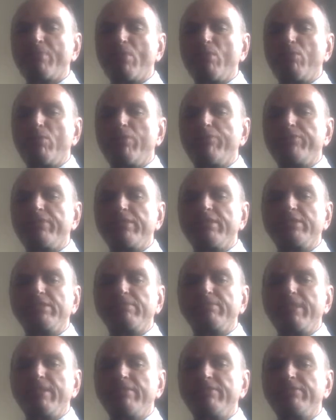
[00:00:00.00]
wafting the
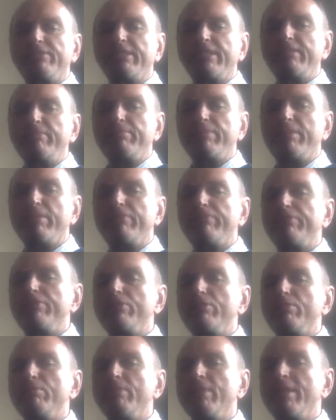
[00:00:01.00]
smell of steam perfume